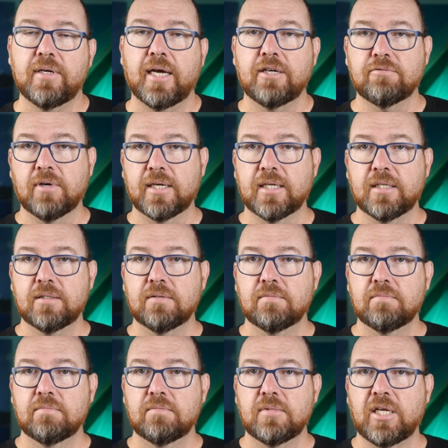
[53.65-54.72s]
and run it,
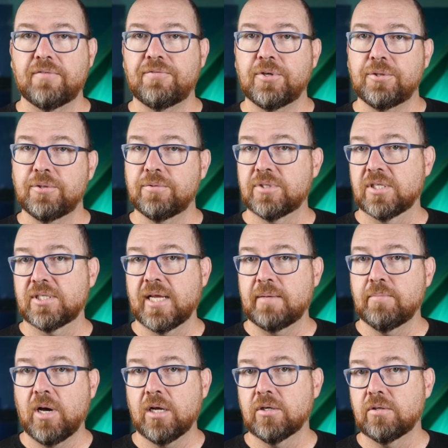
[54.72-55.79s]
if you use the same
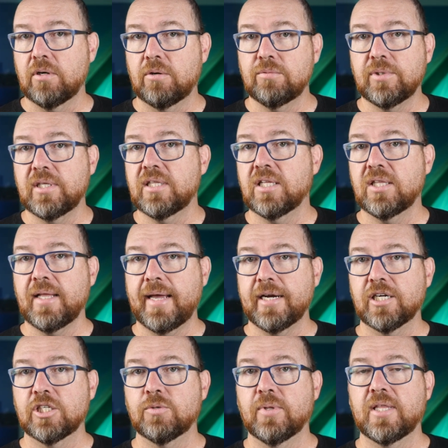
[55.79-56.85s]
model, only the
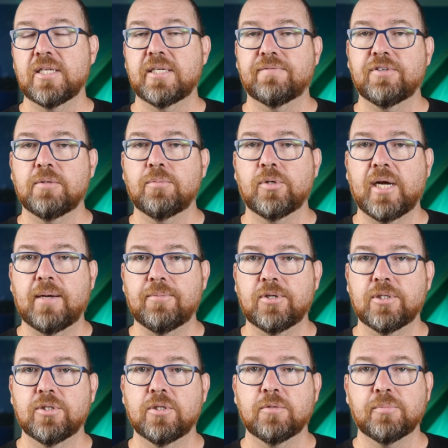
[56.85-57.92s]
layers with the different
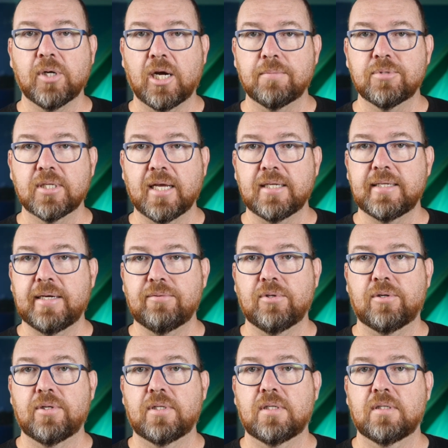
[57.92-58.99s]
parameters or prompts get
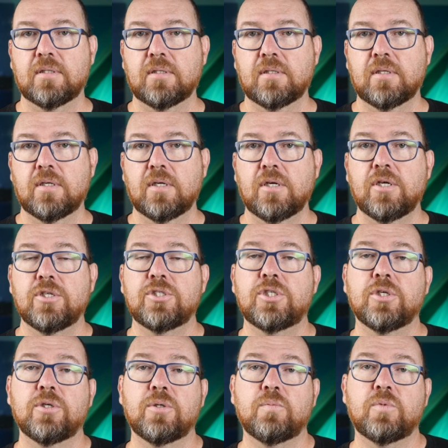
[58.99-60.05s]
downloaded.
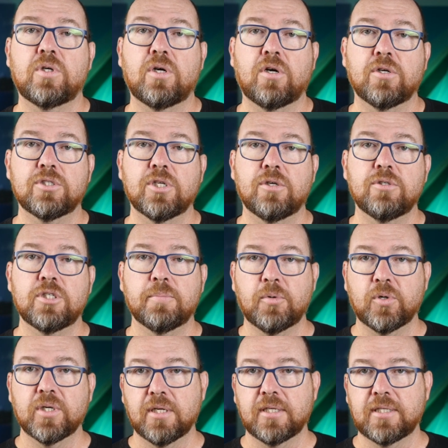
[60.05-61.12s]
Soon, we'll also
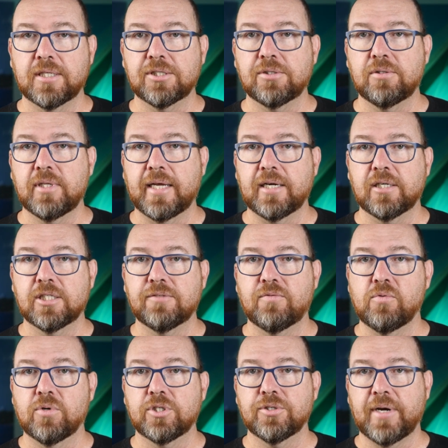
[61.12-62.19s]
support additional layers
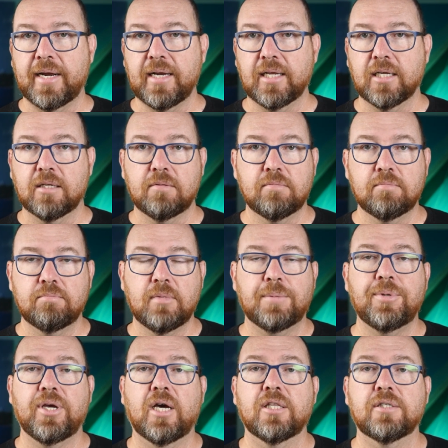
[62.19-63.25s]
for training and
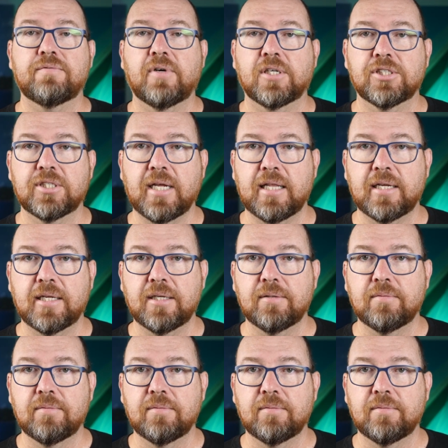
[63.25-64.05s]
maybe other functionality.